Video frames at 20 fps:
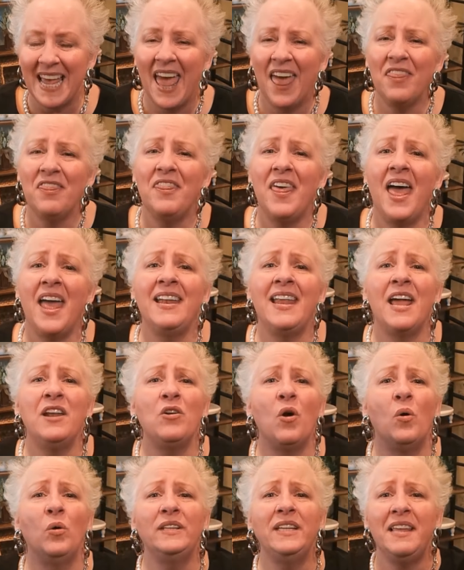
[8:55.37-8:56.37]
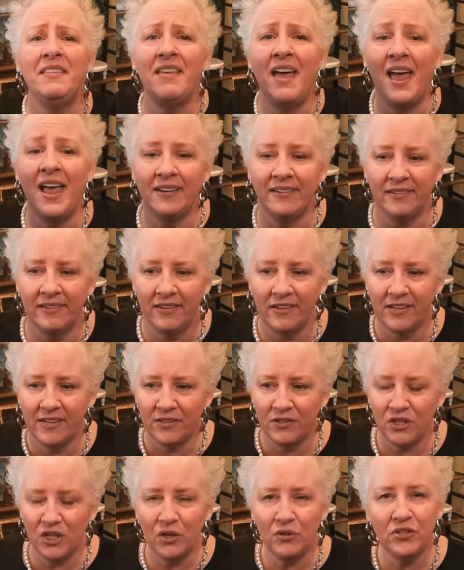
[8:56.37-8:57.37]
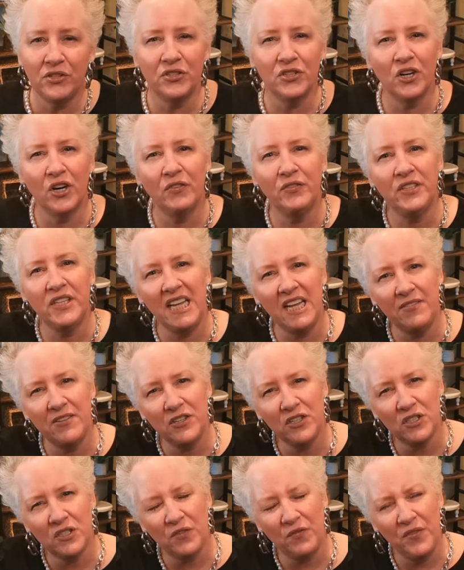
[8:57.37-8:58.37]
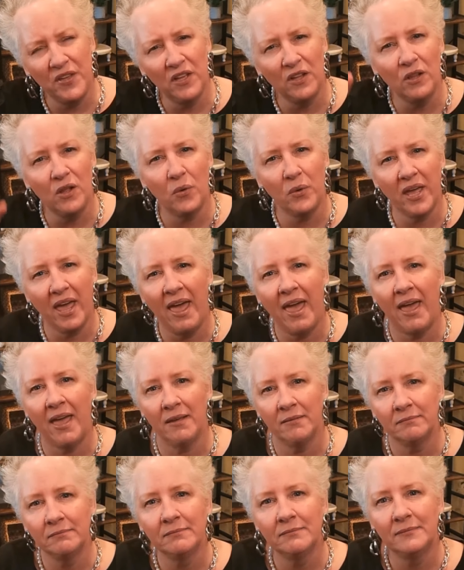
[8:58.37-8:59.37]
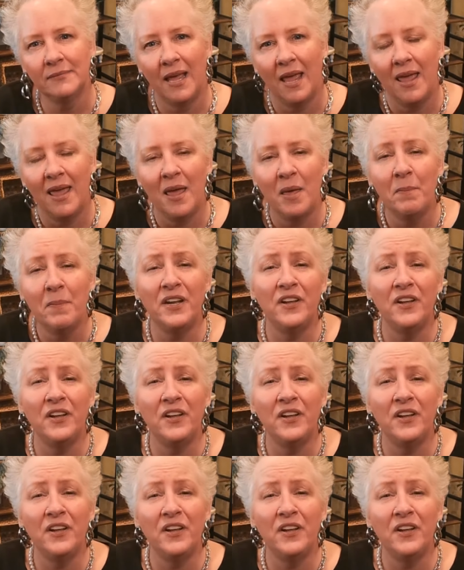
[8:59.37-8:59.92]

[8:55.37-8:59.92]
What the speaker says: Then and only then do you deserve to even just feel okay. But